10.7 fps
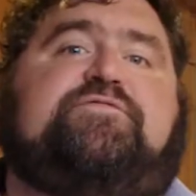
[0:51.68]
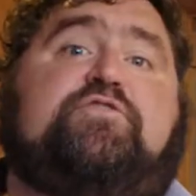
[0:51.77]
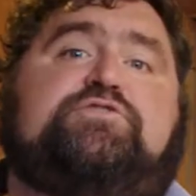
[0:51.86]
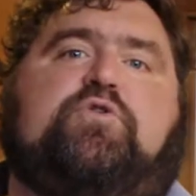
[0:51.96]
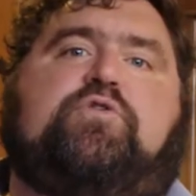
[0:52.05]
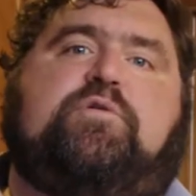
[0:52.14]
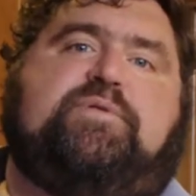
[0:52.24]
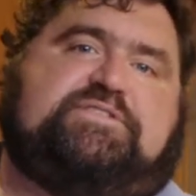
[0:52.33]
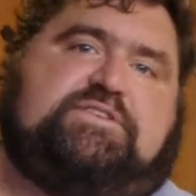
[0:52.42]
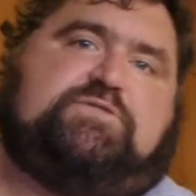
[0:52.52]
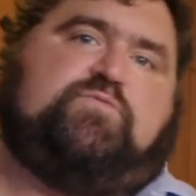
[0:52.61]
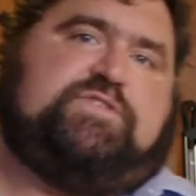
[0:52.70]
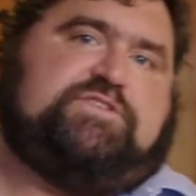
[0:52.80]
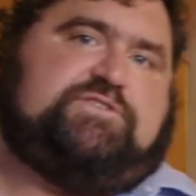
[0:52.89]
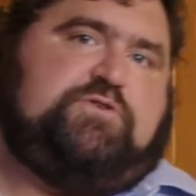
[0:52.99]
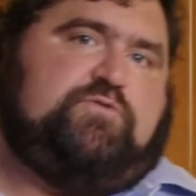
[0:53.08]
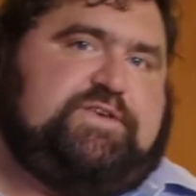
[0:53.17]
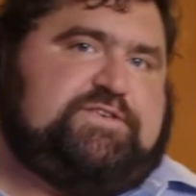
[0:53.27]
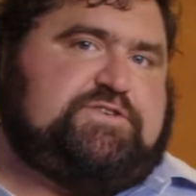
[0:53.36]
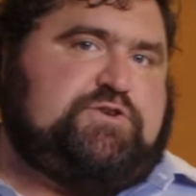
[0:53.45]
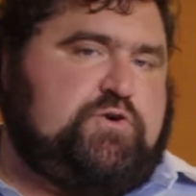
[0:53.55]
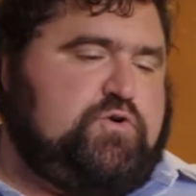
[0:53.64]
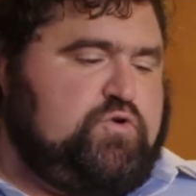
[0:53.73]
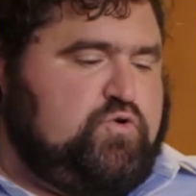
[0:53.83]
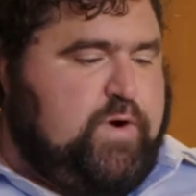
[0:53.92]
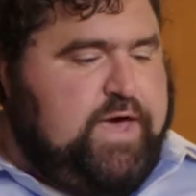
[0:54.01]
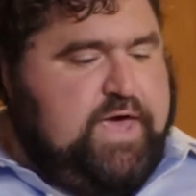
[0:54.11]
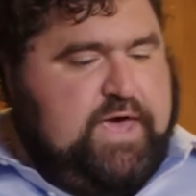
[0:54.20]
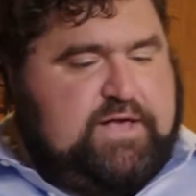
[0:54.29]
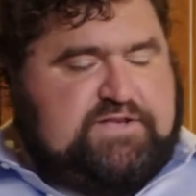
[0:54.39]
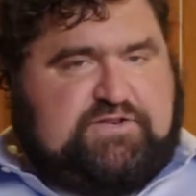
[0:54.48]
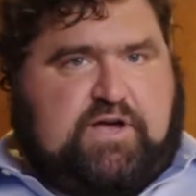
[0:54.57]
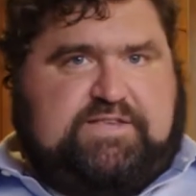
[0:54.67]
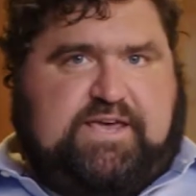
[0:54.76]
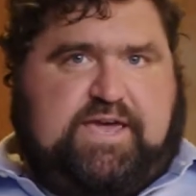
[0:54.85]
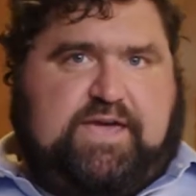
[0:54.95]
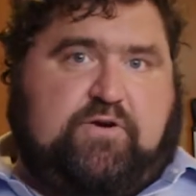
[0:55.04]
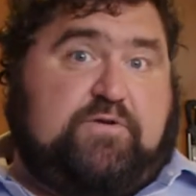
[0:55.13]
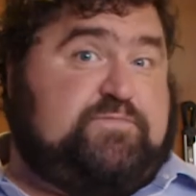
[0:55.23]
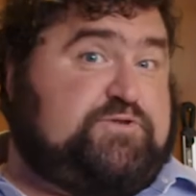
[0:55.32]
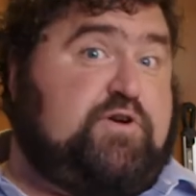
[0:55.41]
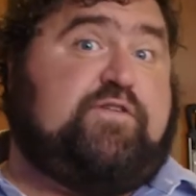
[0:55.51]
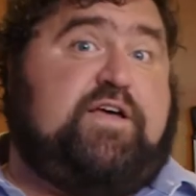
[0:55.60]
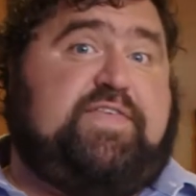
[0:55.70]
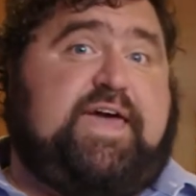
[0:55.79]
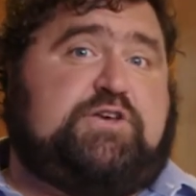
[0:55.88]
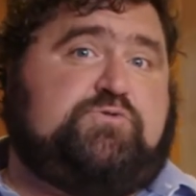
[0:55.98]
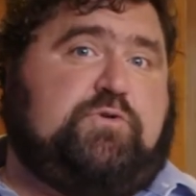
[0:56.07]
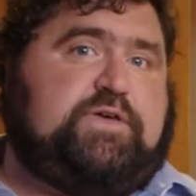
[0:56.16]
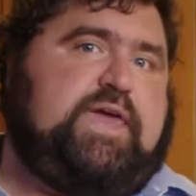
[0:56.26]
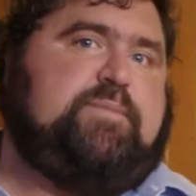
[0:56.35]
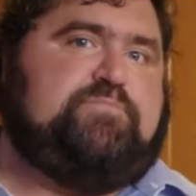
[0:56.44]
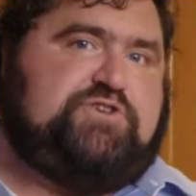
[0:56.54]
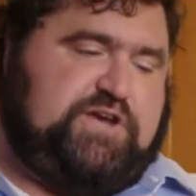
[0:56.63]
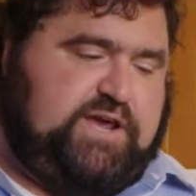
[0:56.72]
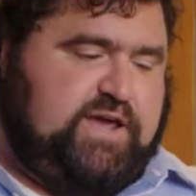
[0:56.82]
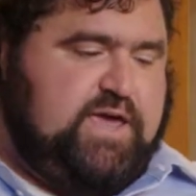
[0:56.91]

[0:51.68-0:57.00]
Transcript: the first order of business with the stew is to saute or stir fry the actual kimchi.